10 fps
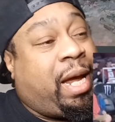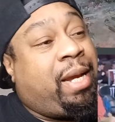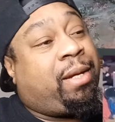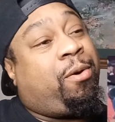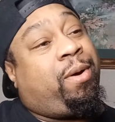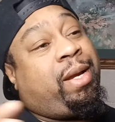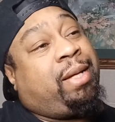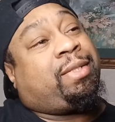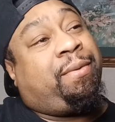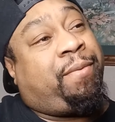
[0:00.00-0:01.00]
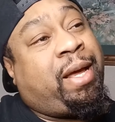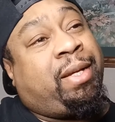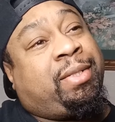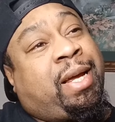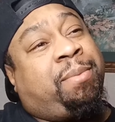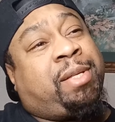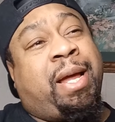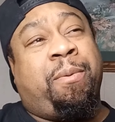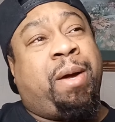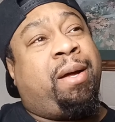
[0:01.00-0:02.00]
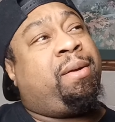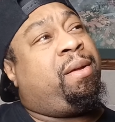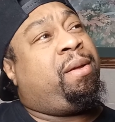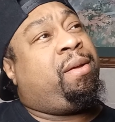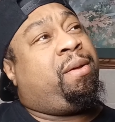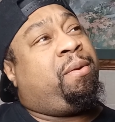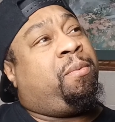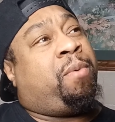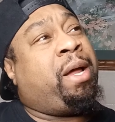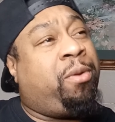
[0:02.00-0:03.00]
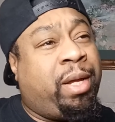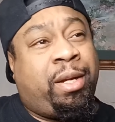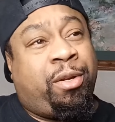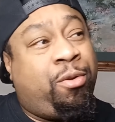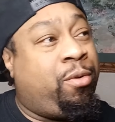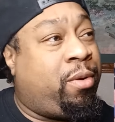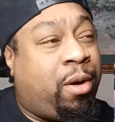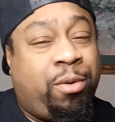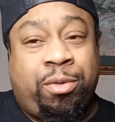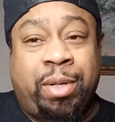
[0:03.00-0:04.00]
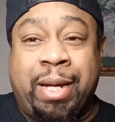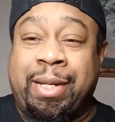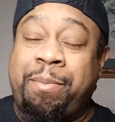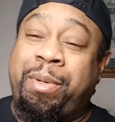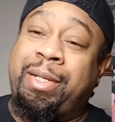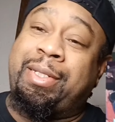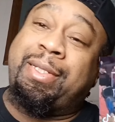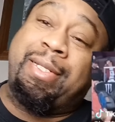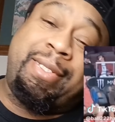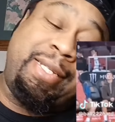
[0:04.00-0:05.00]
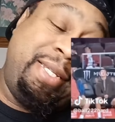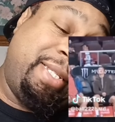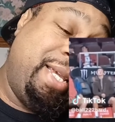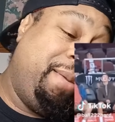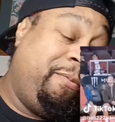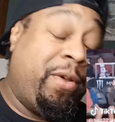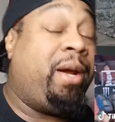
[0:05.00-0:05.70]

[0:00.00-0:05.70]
kind of going at Savannah James, like, why you letting a dude hold you like that? But she seemed